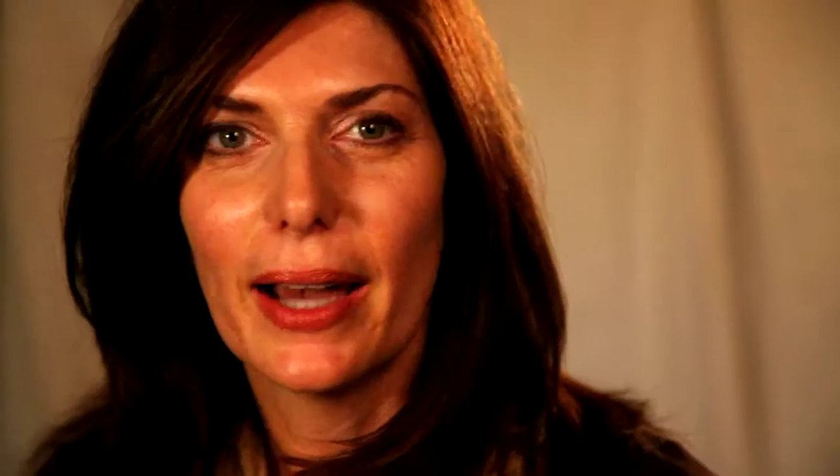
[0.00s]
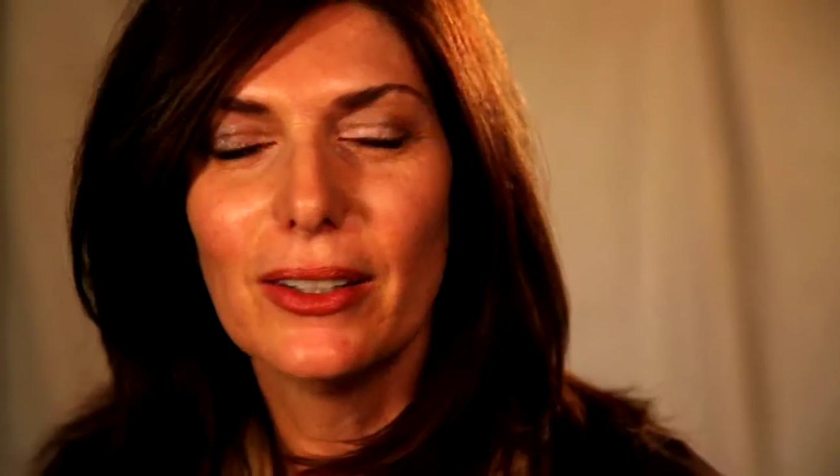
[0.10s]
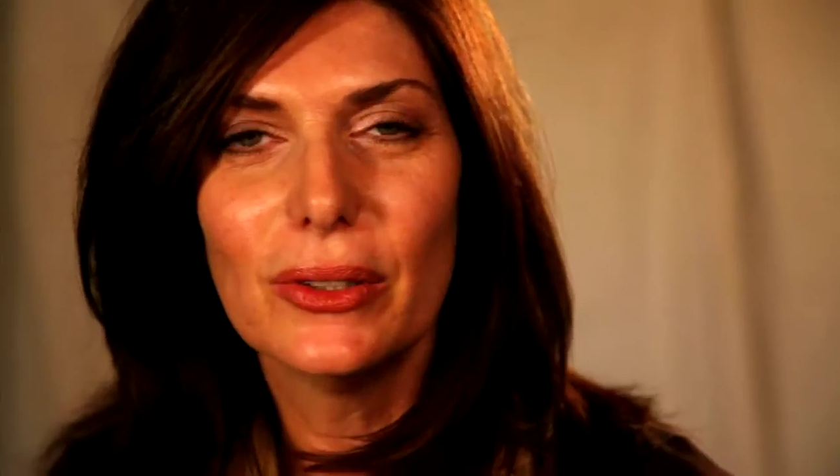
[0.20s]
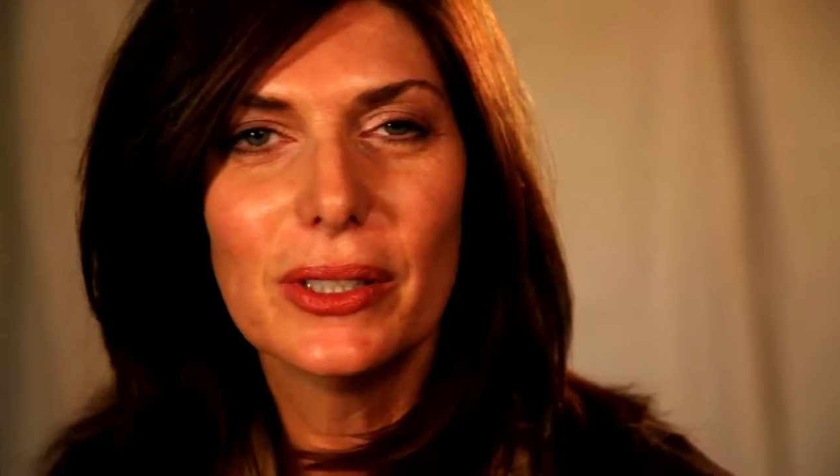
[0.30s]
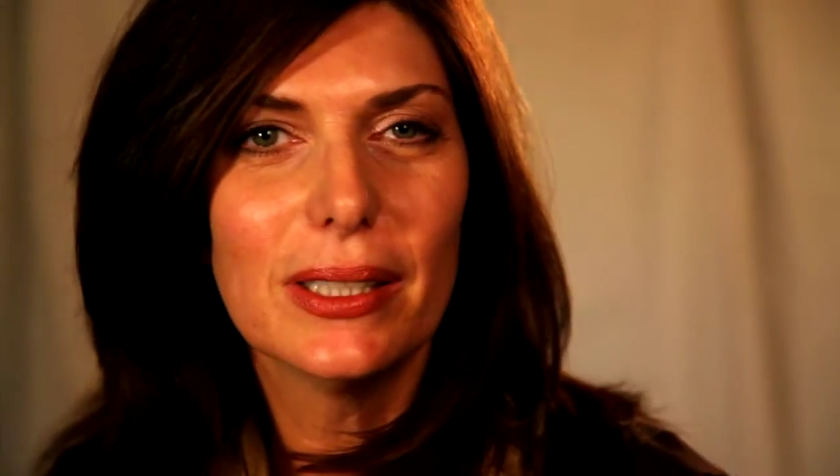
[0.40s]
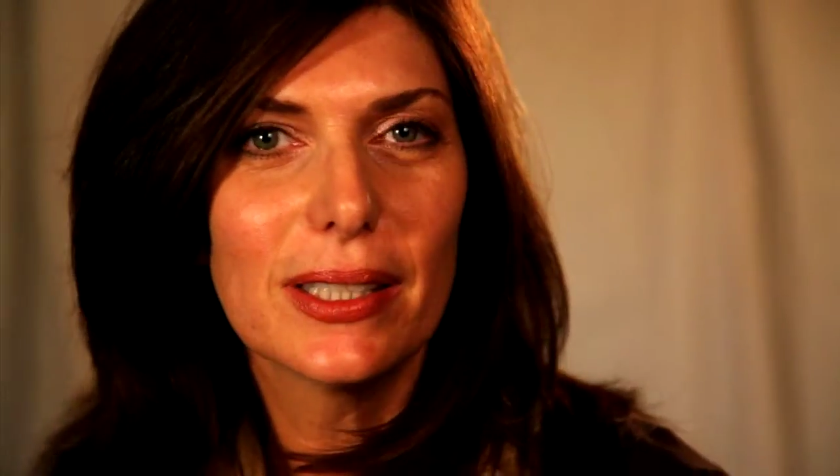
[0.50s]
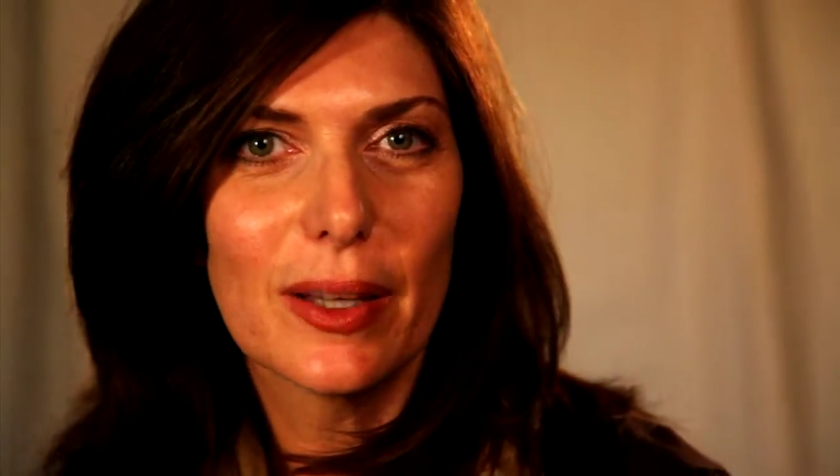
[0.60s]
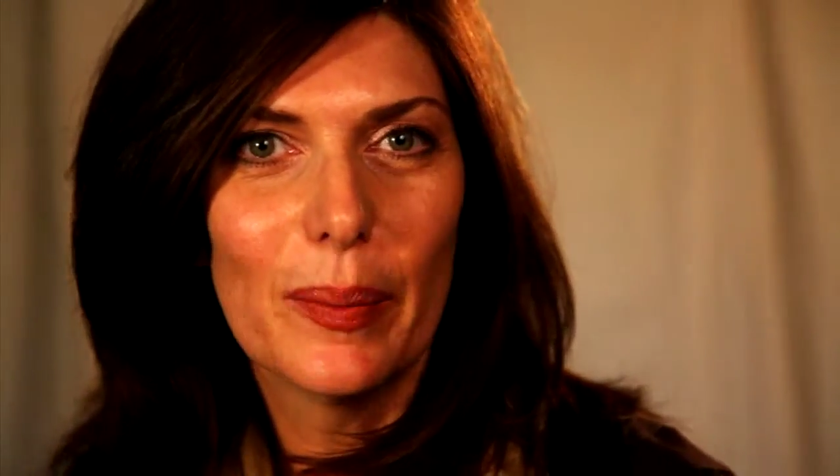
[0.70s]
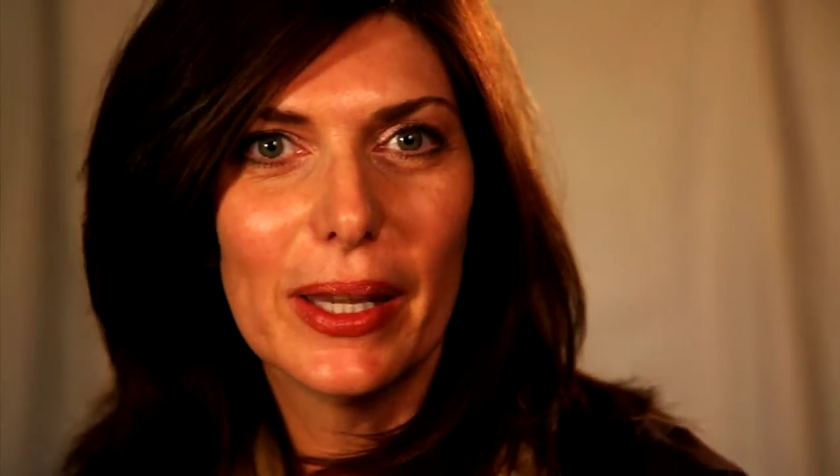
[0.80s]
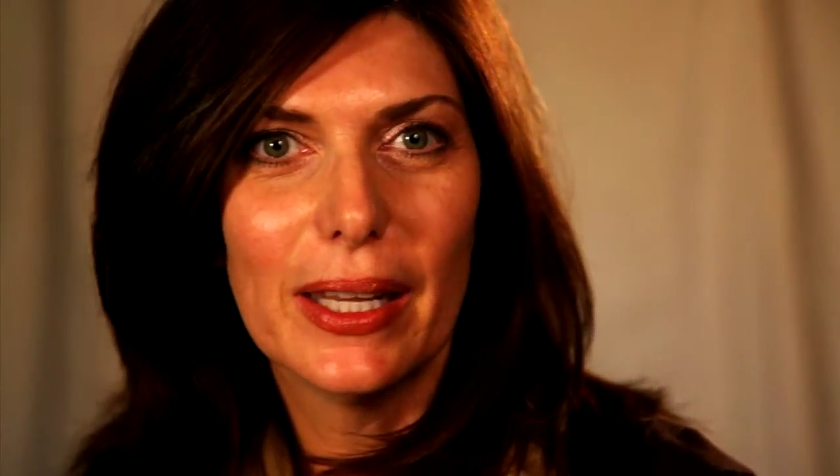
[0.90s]
How do you teach
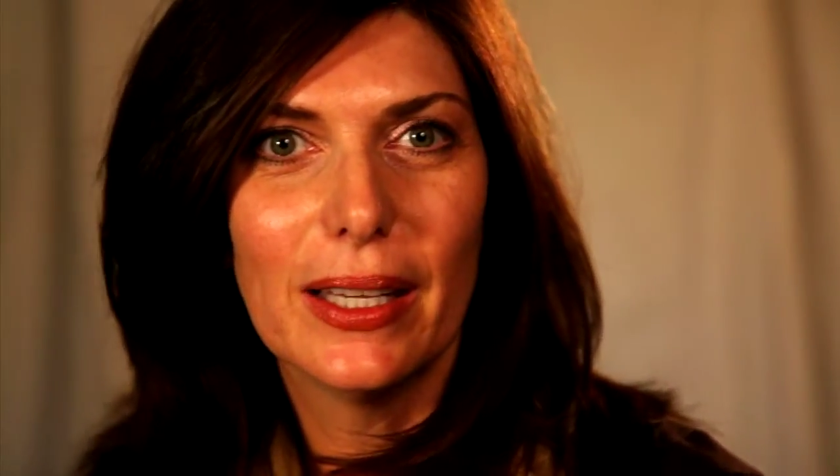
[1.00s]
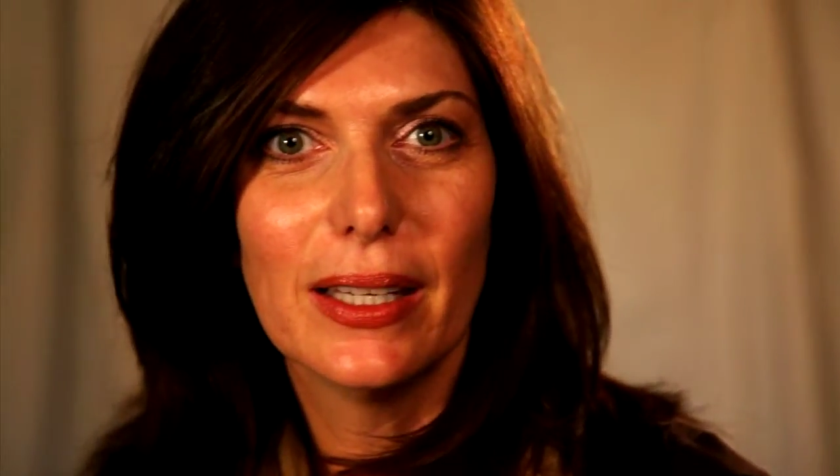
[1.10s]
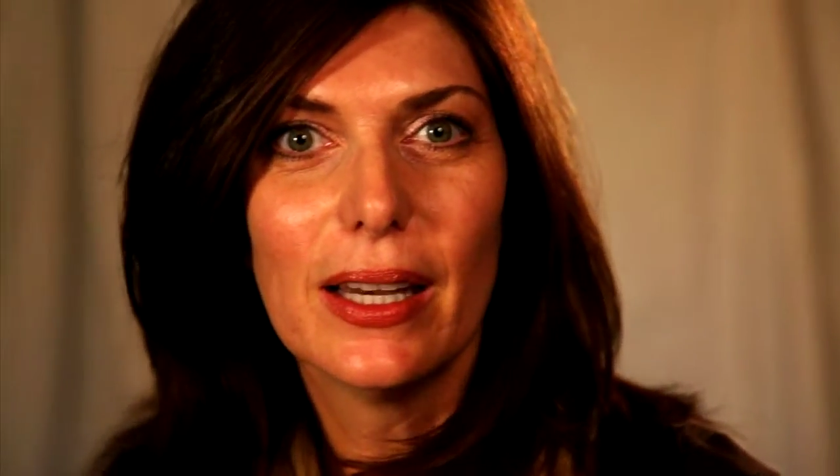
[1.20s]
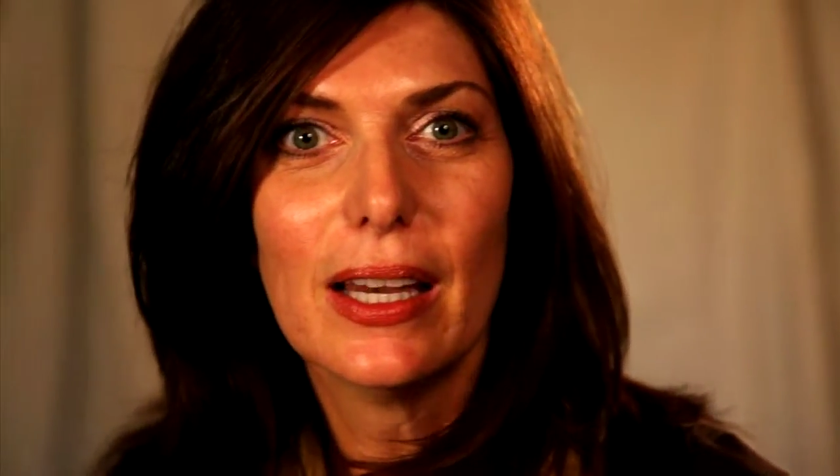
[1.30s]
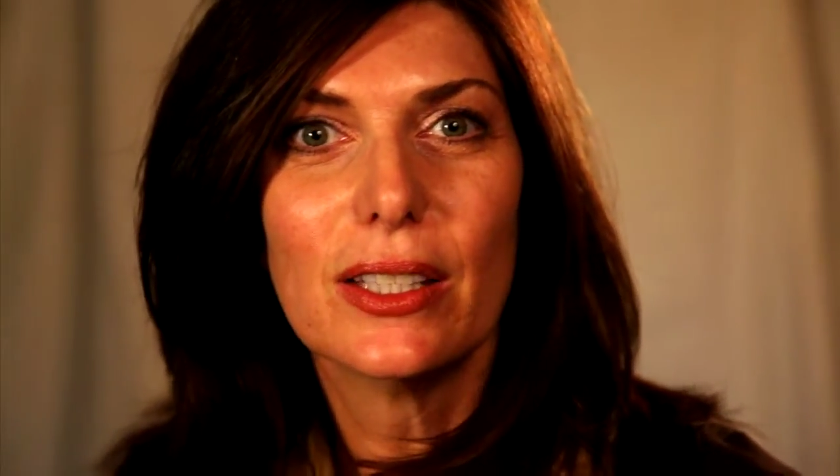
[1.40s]
somebody